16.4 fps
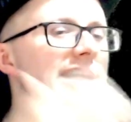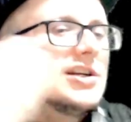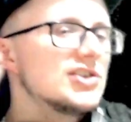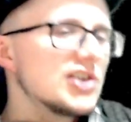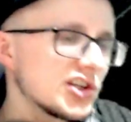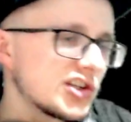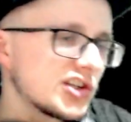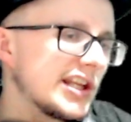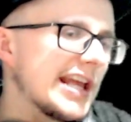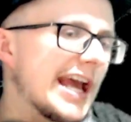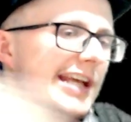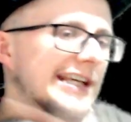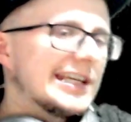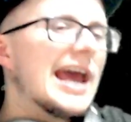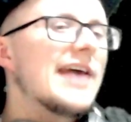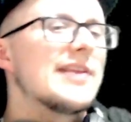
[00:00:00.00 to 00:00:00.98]
Just to
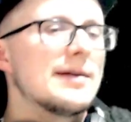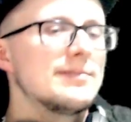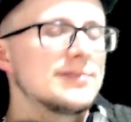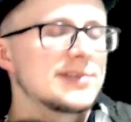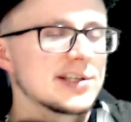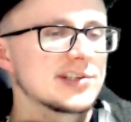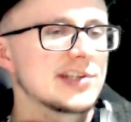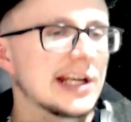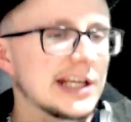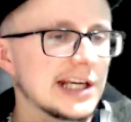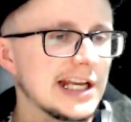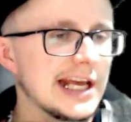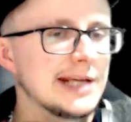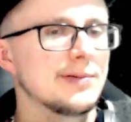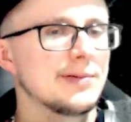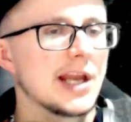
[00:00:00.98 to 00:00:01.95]
get them to stick a
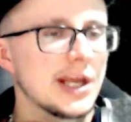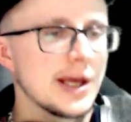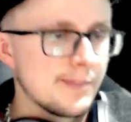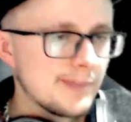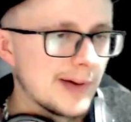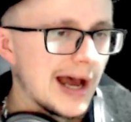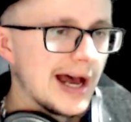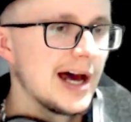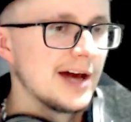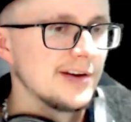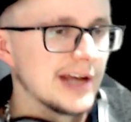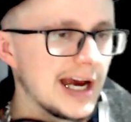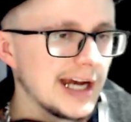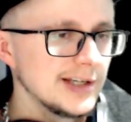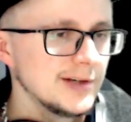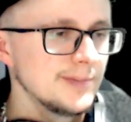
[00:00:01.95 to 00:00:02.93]
label on a pound
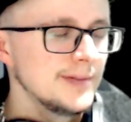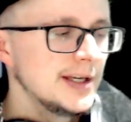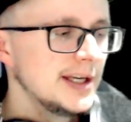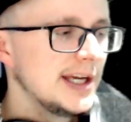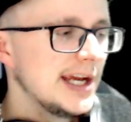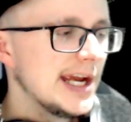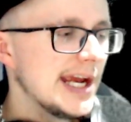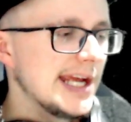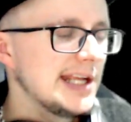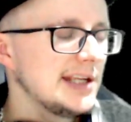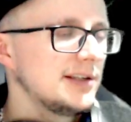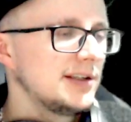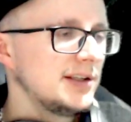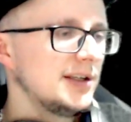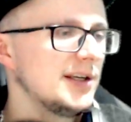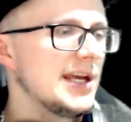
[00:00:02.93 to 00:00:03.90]
item.
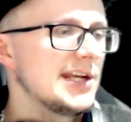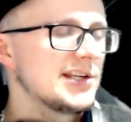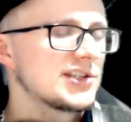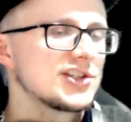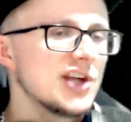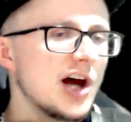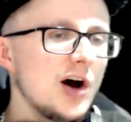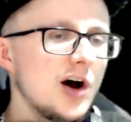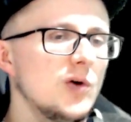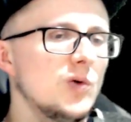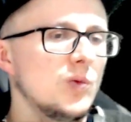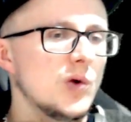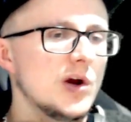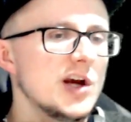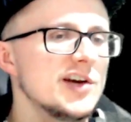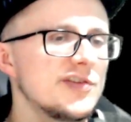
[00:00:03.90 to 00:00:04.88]
It's not
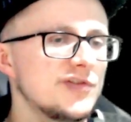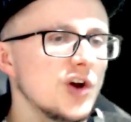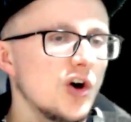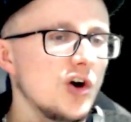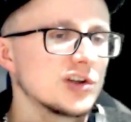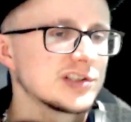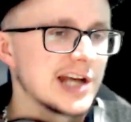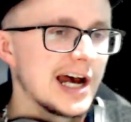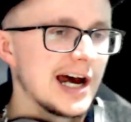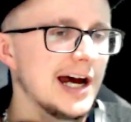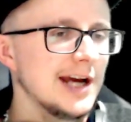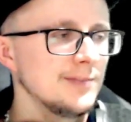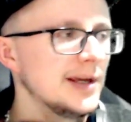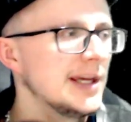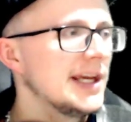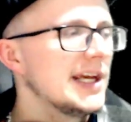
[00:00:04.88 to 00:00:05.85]
worth your time.
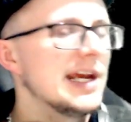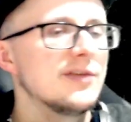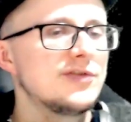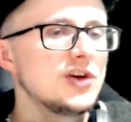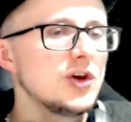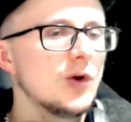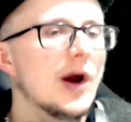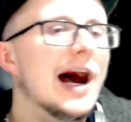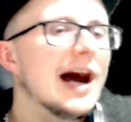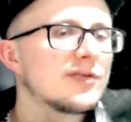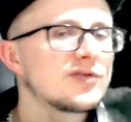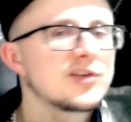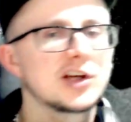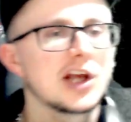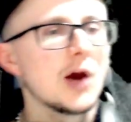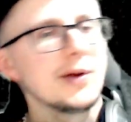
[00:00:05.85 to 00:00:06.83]
If you have
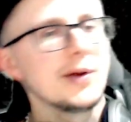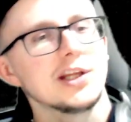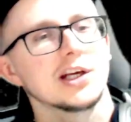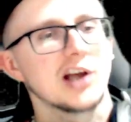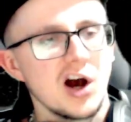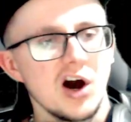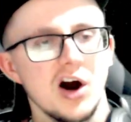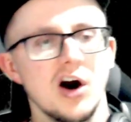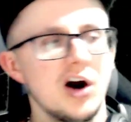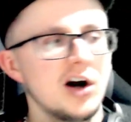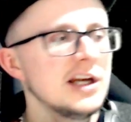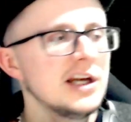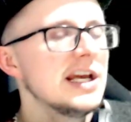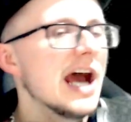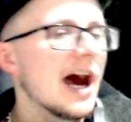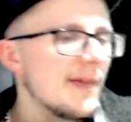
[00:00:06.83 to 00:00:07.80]
to go in the car
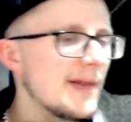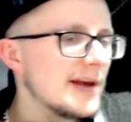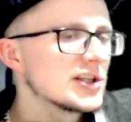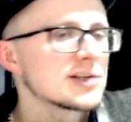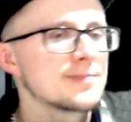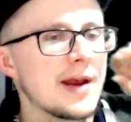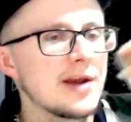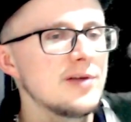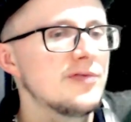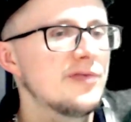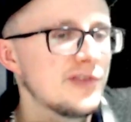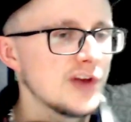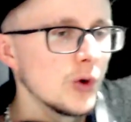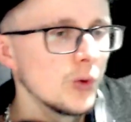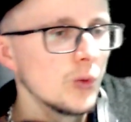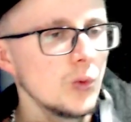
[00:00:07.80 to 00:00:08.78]
and then spend
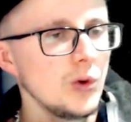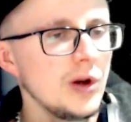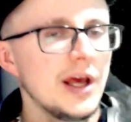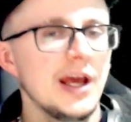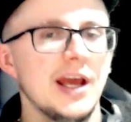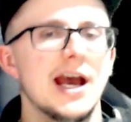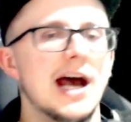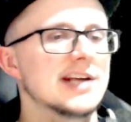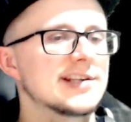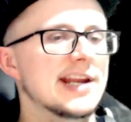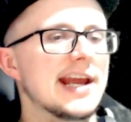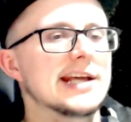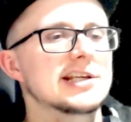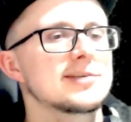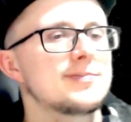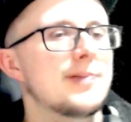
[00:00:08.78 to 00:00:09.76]
fuel as an
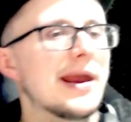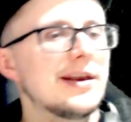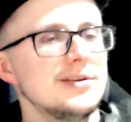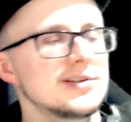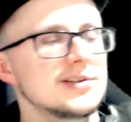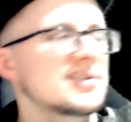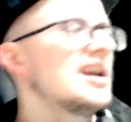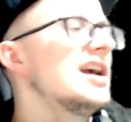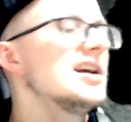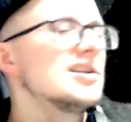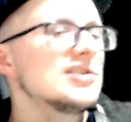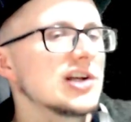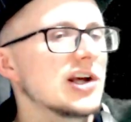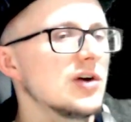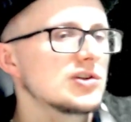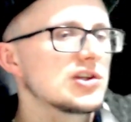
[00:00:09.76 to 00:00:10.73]
expense to
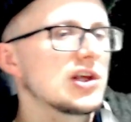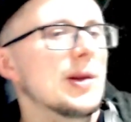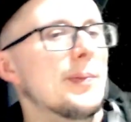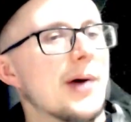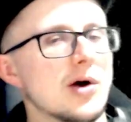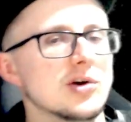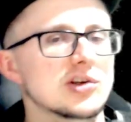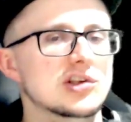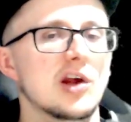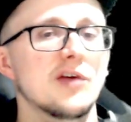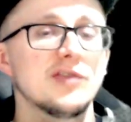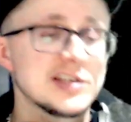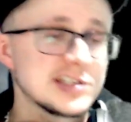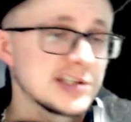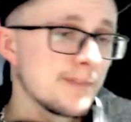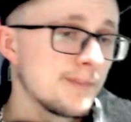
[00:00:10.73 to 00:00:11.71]
go to the post
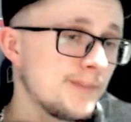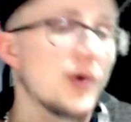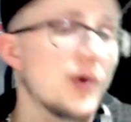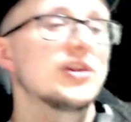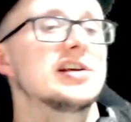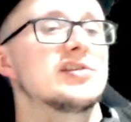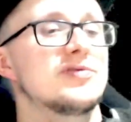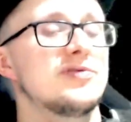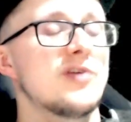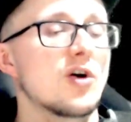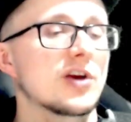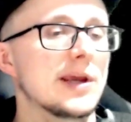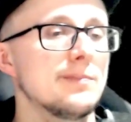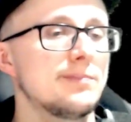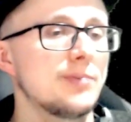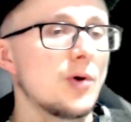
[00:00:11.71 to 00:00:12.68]
office to put this
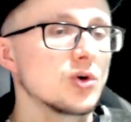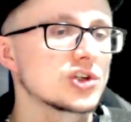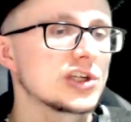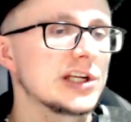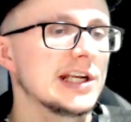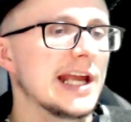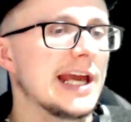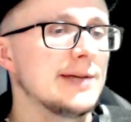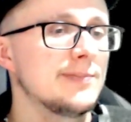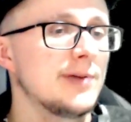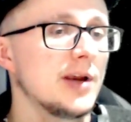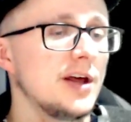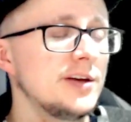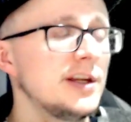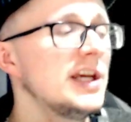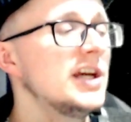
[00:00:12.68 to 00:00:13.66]
fucking bullshit label
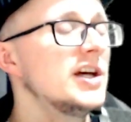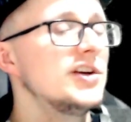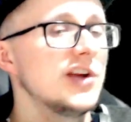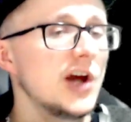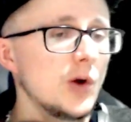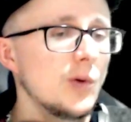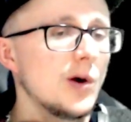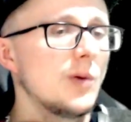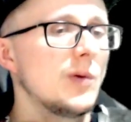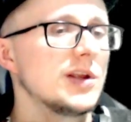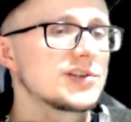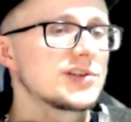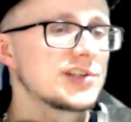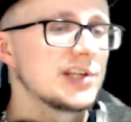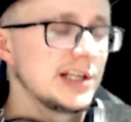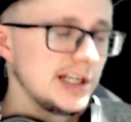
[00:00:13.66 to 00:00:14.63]
on, no one
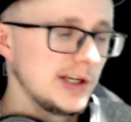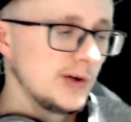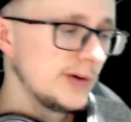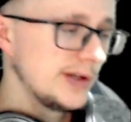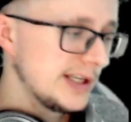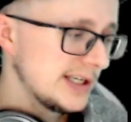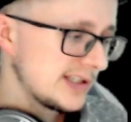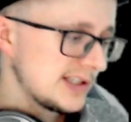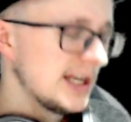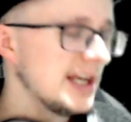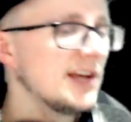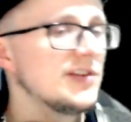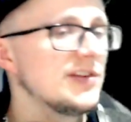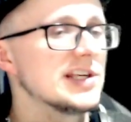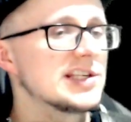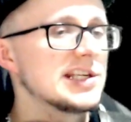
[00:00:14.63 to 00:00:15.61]
wants to deal with this.
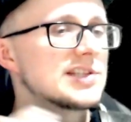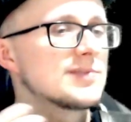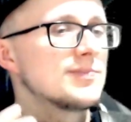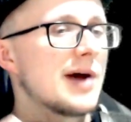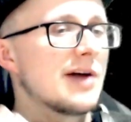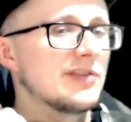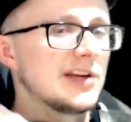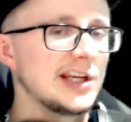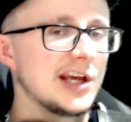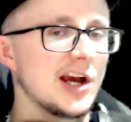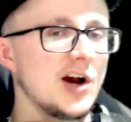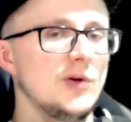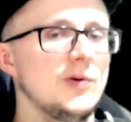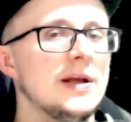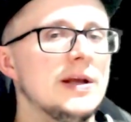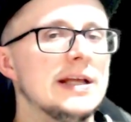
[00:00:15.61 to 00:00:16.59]
This is my
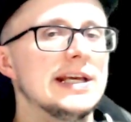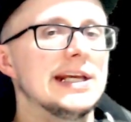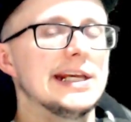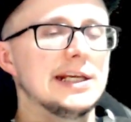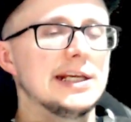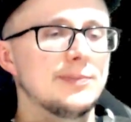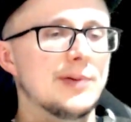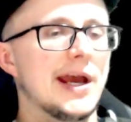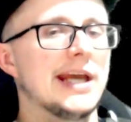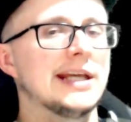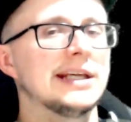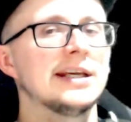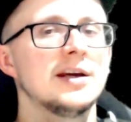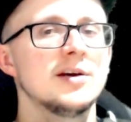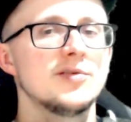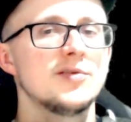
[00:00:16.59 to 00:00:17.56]
video.
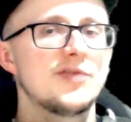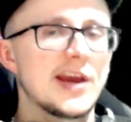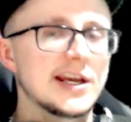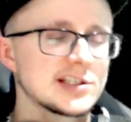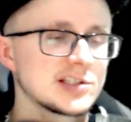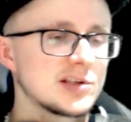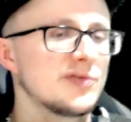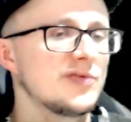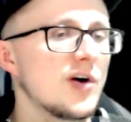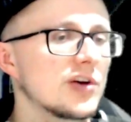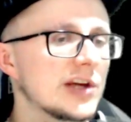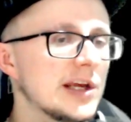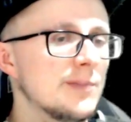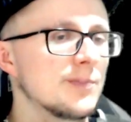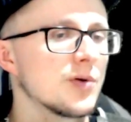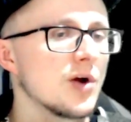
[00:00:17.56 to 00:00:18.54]
eBay, fix the
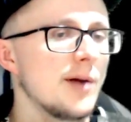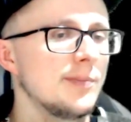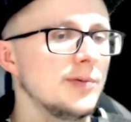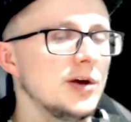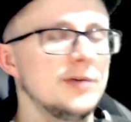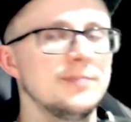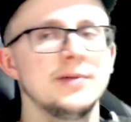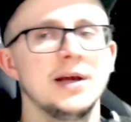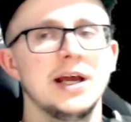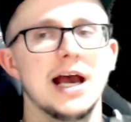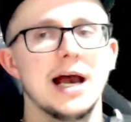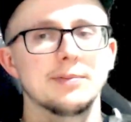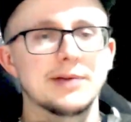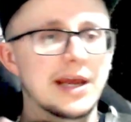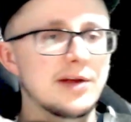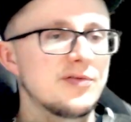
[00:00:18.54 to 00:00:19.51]
fucking problem.
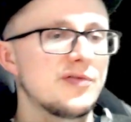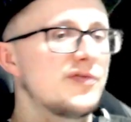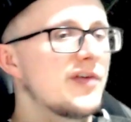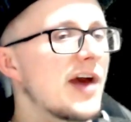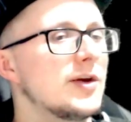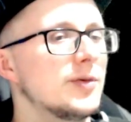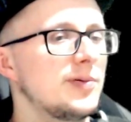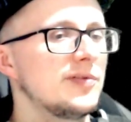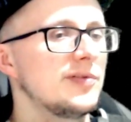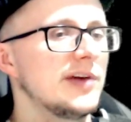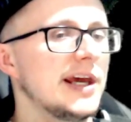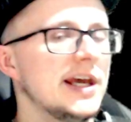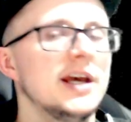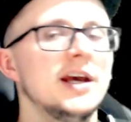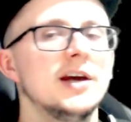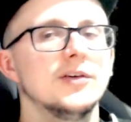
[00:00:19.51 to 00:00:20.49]
I'm getting fed up of
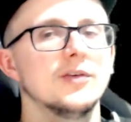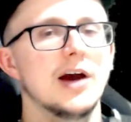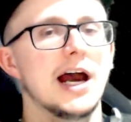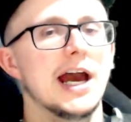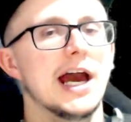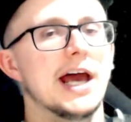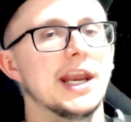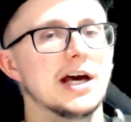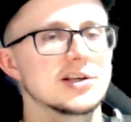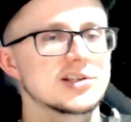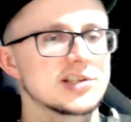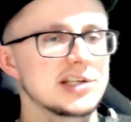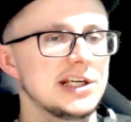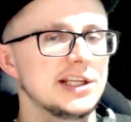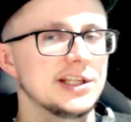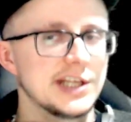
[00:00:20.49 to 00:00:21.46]
it, right? And I'll
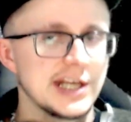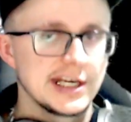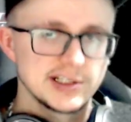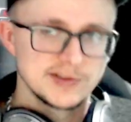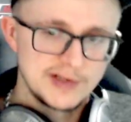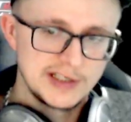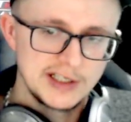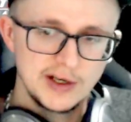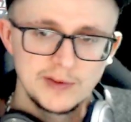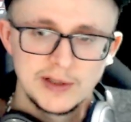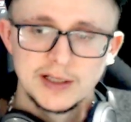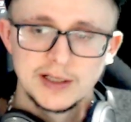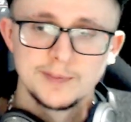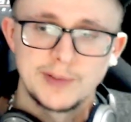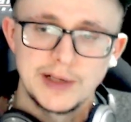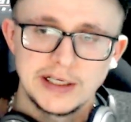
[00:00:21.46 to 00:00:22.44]
see you in the next video.
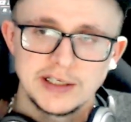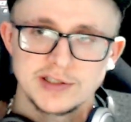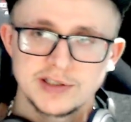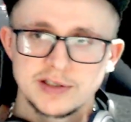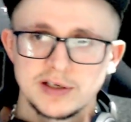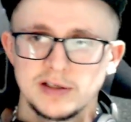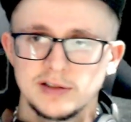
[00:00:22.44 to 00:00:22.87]
Peace.